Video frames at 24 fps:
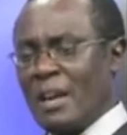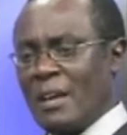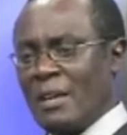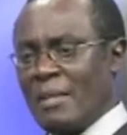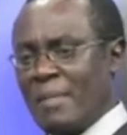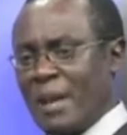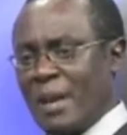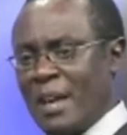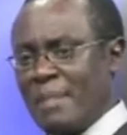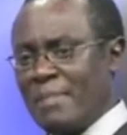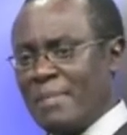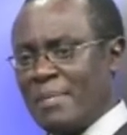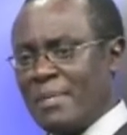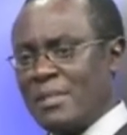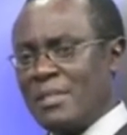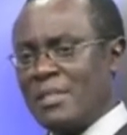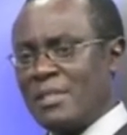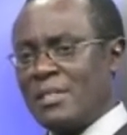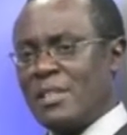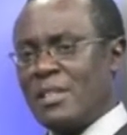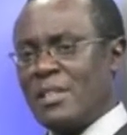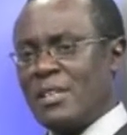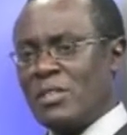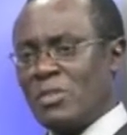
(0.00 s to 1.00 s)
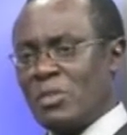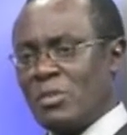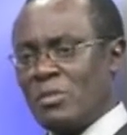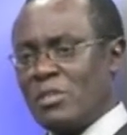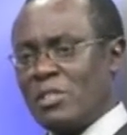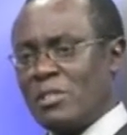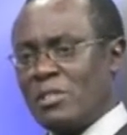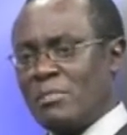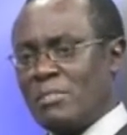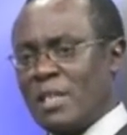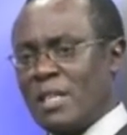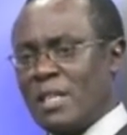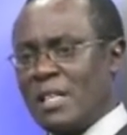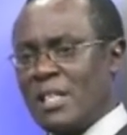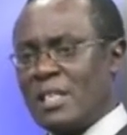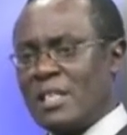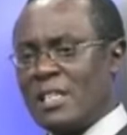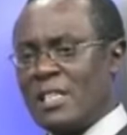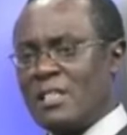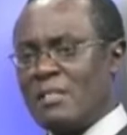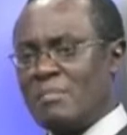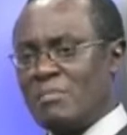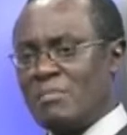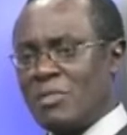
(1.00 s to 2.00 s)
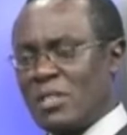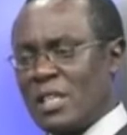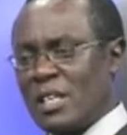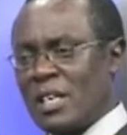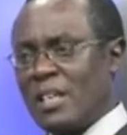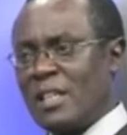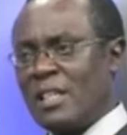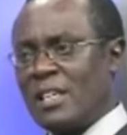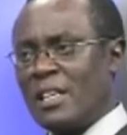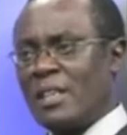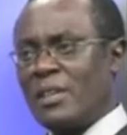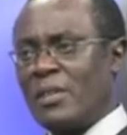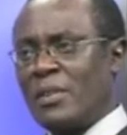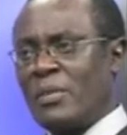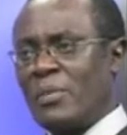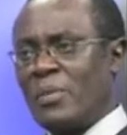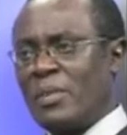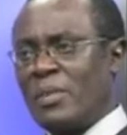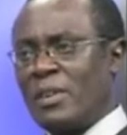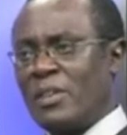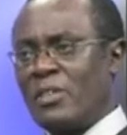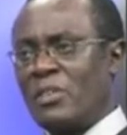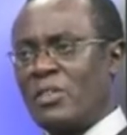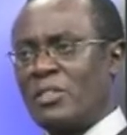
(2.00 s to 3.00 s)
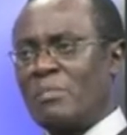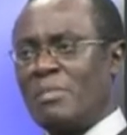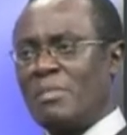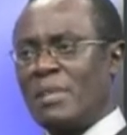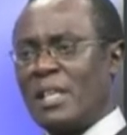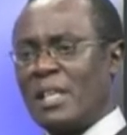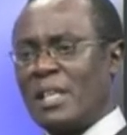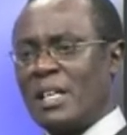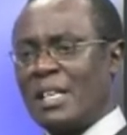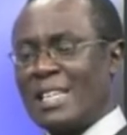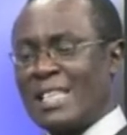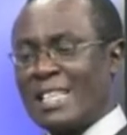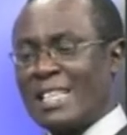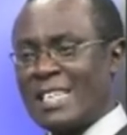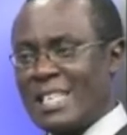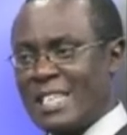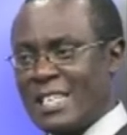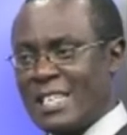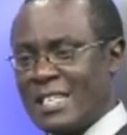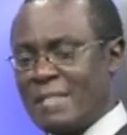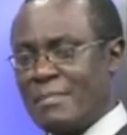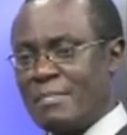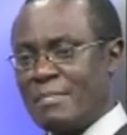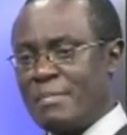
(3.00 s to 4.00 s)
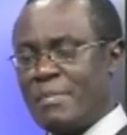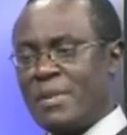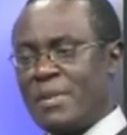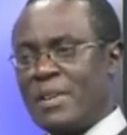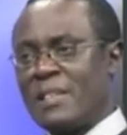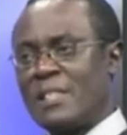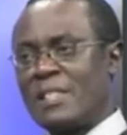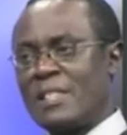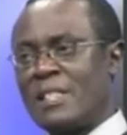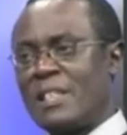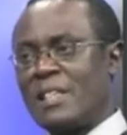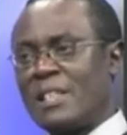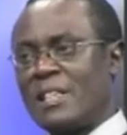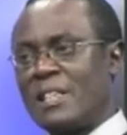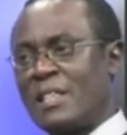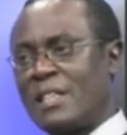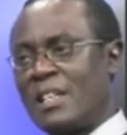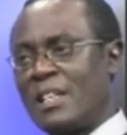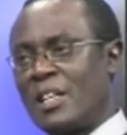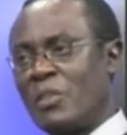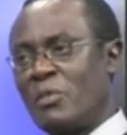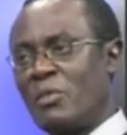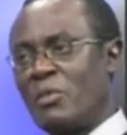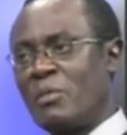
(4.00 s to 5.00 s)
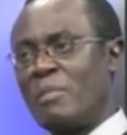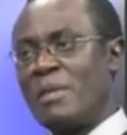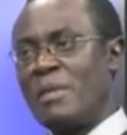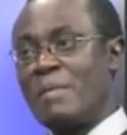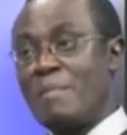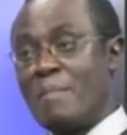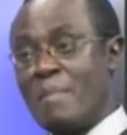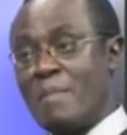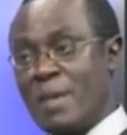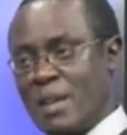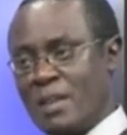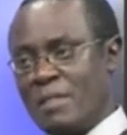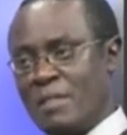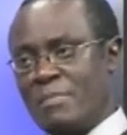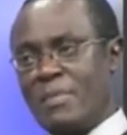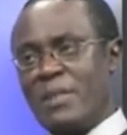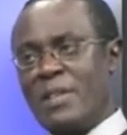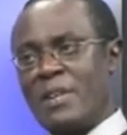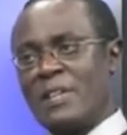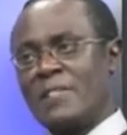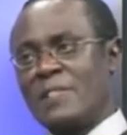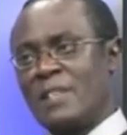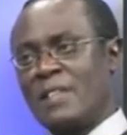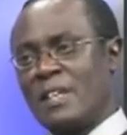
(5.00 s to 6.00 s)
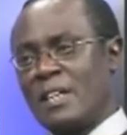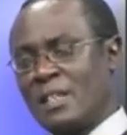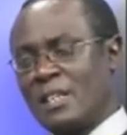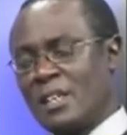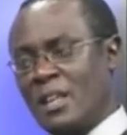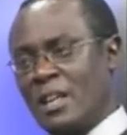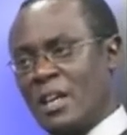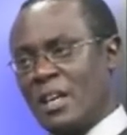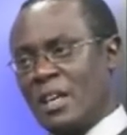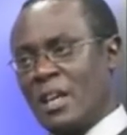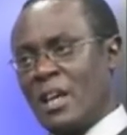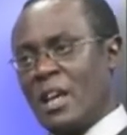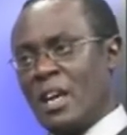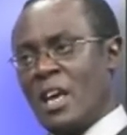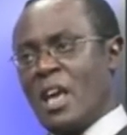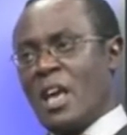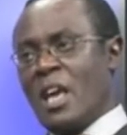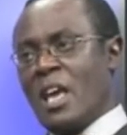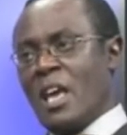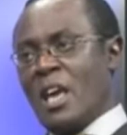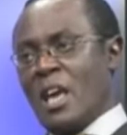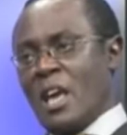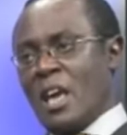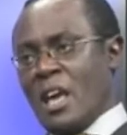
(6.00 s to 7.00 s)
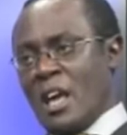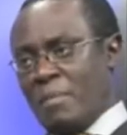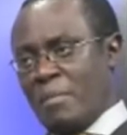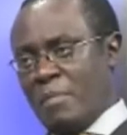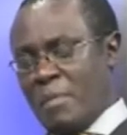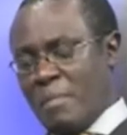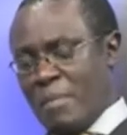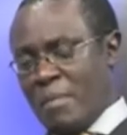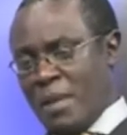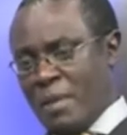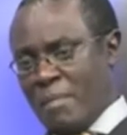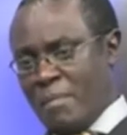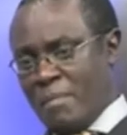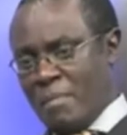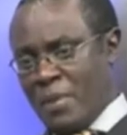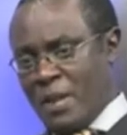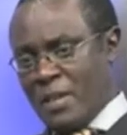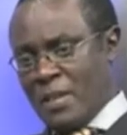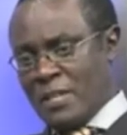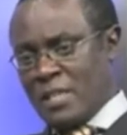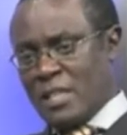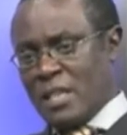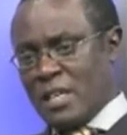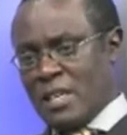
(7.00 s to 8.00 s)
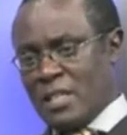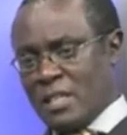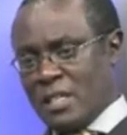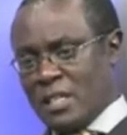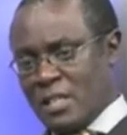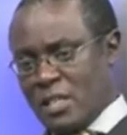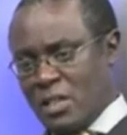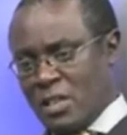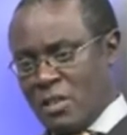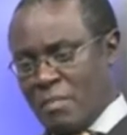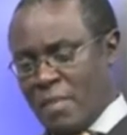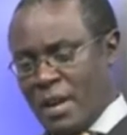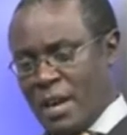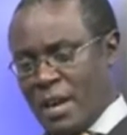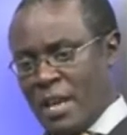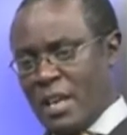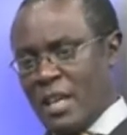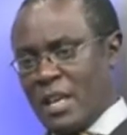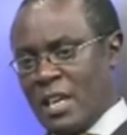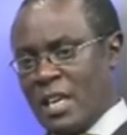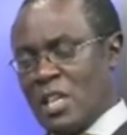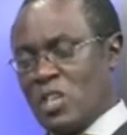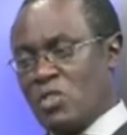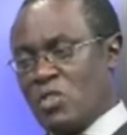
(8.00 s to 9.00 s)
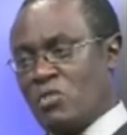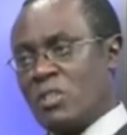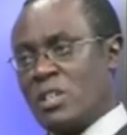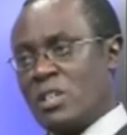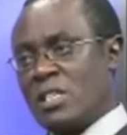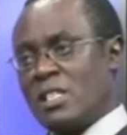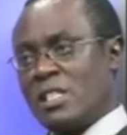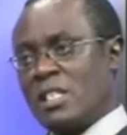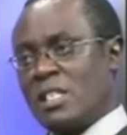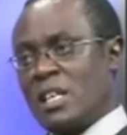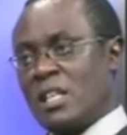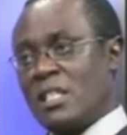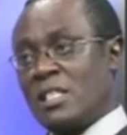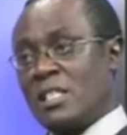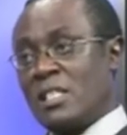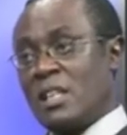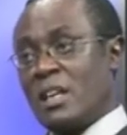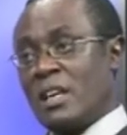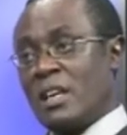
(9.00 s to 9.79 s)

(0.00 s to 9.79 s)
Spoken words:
my position has always been that Musalia will not become president, he will be made president. And be made president by interests that